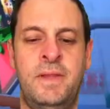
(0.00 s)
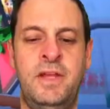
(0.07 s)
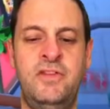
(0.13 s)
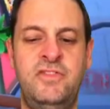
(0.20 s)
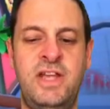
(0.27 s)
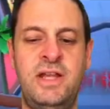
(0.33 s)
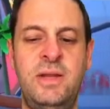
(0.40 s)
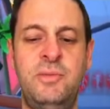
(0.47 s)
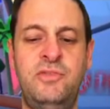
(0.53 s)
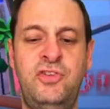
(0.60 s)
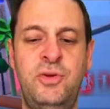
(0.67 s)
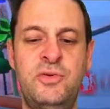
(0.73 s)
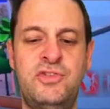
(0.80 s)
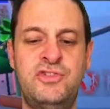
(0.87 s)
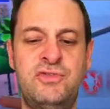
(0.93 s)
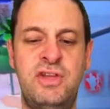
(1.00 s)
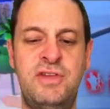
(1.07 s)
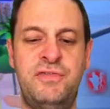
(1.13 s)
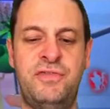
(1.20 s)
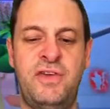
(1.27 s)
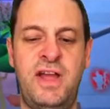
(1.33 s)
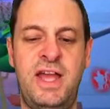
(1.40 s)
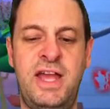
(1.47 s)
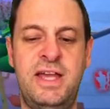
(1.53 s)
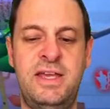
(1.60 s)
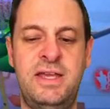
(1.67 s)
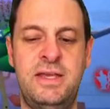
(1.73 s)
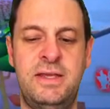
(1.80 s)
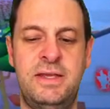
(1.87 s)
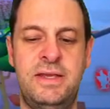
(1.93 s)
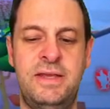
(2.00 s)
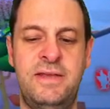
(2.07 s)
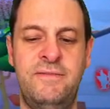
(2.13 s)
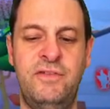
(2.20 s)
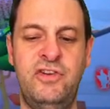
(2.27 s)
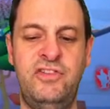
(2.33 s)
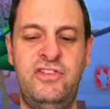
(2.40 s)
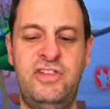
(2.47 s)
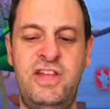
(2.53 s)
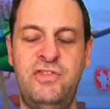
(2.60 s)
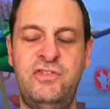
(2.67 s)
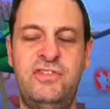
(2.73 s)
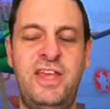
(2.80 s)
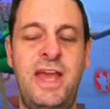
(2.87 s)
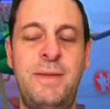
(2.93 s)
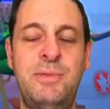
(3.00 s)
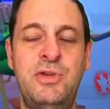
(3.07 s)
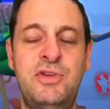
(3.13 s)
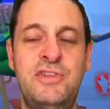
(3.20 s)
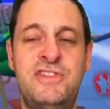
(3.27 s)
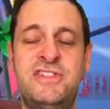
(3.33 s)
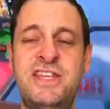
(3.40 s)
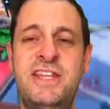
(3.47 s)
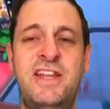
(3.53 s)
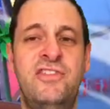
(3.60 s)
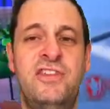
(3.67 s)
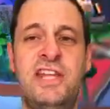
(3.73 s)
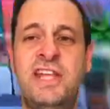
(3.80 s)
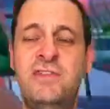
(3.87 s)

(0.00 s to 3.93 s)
Here's game number two, a street frag versus level 10, but you can see there's an